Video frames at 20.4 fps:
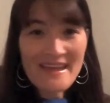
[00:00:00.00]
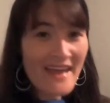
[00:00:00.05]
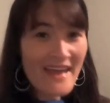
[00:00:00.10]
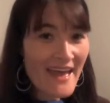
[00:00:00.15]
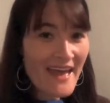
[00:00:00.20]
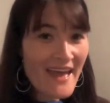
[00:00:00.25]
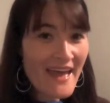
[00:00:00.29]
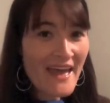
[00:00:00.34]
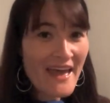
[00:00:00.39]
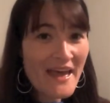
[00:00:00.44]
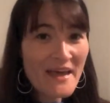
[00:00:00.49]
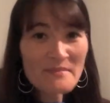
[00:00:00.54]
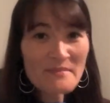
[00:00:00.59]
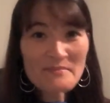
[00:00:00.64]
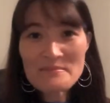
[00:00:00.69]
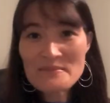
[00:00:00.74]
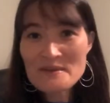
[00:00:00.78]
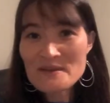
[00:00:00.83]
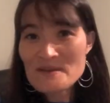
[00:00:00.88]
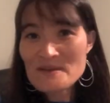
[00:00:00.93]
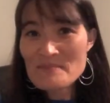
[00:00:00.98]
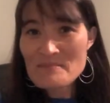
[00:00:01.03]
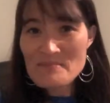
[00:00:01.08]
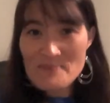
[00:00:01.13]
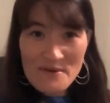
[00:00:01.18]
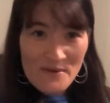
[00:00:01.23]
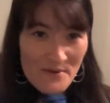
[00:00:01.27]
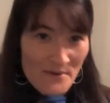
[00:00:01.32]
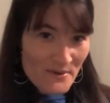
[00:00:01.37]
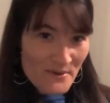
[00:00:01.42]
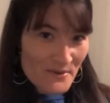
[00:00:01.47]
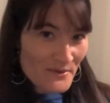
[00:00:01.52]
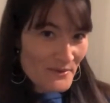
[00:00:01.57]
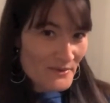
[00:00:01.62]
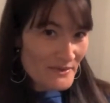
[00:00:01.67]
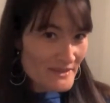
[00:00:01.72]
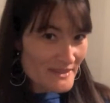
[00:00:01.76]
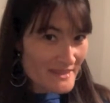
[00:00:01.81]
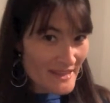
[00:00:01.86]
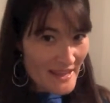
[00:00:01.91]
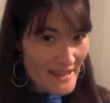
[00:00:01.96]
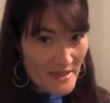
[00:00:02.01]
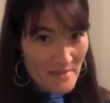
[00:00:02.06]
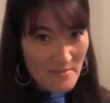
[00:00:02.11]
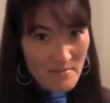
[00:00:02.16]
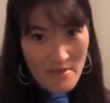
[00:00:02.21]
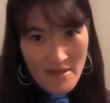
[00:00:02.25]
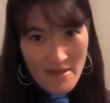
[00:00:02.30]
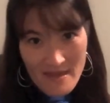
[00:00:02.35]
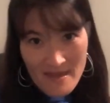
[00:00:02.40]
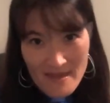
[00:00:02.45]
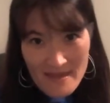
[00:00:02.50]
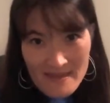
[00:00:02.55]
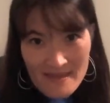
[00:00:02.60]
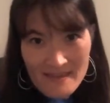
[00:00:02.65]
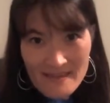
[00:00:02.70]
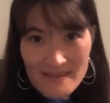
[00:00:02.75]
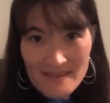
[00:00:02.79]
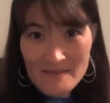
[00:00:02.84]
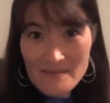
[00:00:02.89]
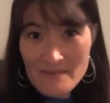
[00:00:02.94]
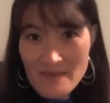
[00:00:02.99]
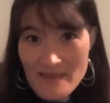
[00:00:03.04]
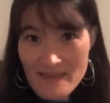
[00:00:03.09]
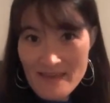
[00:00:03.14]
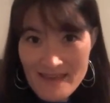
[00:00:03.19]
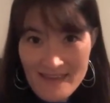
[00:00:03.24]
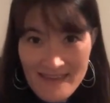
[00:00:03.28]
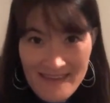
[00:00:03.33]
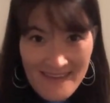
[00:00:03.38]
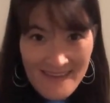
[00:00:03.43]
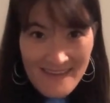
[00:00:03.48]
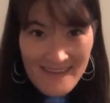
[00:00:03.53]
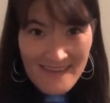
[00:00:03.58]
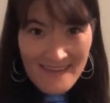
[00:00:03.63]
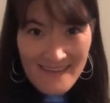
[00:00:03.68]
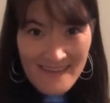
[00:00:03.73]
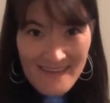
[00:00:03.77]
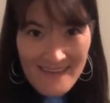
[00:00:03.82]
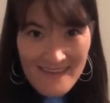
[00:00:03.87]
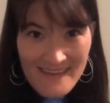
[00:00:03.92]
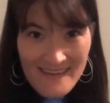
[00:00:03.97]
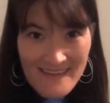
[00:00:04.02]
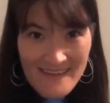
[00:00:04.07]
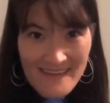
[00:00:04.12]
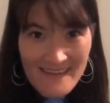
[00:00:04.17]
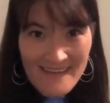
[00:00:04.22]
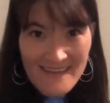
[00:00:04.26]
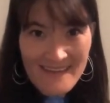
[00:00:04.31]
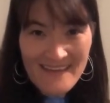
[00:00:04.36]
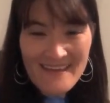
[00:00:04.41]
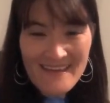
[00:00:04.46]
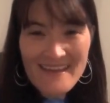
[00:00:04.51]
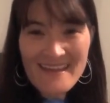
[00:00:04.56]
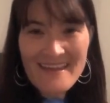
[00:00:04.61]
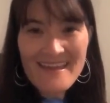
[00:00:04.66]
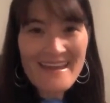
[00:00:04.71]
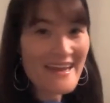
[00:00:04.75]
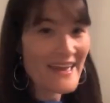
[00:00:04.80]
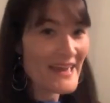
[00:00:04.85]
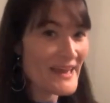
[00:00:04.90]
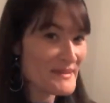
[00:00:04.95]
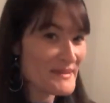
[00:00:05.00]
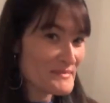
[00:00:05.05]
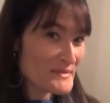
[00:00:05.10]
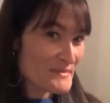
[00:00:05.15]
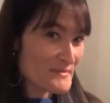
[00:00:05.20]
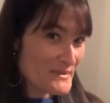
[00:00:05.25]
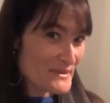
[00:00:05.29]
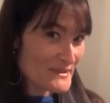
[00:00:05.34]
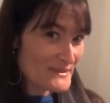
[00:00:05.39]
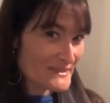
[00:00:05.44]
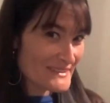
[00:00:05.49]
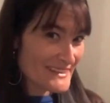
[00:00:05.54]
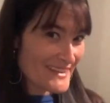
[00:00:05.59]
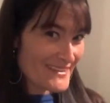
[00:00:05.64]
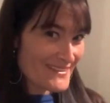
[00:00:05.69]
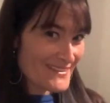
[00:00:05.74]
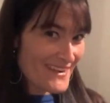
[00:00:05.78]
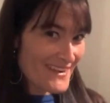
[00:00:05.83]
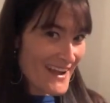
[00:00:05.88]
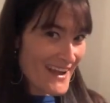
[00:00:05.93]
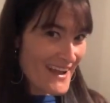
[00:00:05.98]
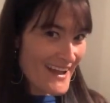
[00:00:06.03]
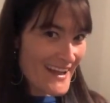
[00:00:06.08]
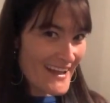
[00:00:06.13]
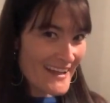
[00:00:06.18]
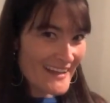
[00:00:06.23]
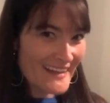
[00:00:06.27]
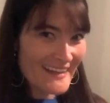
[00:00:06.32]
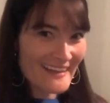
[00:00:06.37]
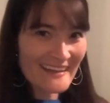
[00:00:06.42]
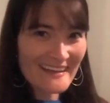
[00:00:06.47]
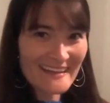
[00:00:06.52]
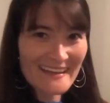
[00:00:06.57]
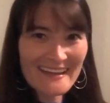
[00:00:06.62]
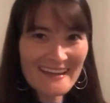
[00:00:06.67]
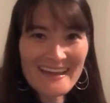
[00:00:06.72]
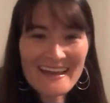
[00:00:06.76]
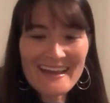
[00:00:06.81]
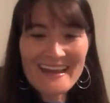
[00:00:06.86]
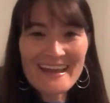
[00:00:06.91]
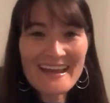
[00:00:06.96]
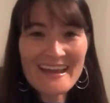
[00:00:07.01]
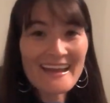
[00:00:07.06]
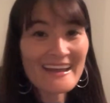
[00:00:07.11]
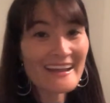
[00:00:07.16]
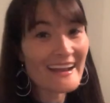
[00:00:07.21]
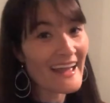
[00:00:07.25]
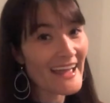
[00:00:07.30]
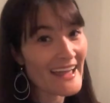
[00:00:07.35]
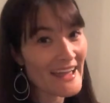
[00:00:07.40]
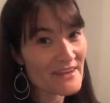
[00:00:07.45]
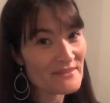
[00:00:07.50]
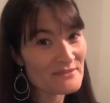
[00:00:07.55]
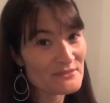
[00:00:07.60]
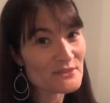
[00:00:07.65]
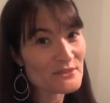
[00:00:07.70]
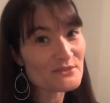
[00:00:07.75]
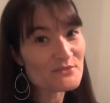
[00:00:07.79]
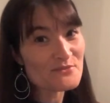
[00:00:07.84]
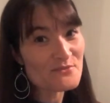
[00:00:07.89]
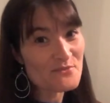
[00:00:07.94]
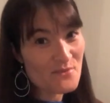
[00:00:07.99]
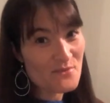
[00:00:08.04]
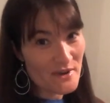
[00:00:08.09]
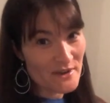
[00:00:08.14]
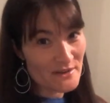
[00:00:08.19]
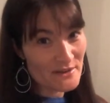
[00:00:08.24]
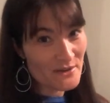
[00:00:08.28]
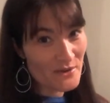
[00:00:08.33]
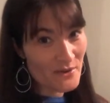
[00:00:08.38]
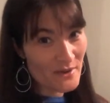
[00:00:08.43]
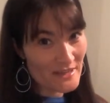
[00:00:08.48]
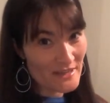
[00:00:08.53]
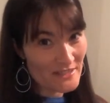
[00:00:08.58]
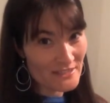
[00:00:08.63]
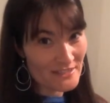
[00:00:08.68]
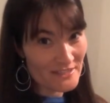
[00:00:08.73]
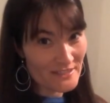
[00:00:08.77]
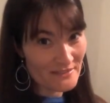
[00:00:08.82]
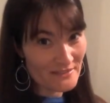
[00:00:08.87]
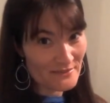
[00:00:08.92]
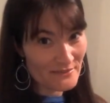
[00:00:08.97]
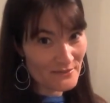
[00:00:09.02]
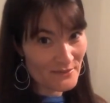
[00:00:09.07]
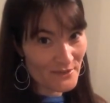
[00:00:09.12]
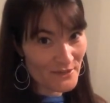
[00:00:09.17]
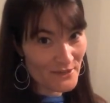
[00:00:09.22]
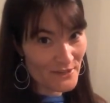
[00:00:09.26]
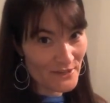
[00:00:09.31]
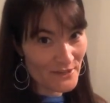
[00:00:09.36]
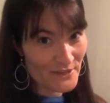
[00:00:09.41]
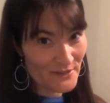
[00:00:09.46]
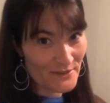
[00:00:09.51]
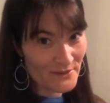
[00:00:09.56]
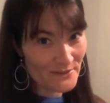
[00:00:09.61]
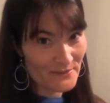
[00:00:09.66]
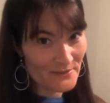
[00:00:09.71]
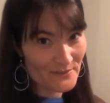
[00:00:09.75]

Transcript: happy birthday birthday, baby. Happy birthday, Rye. And I have just one question for you.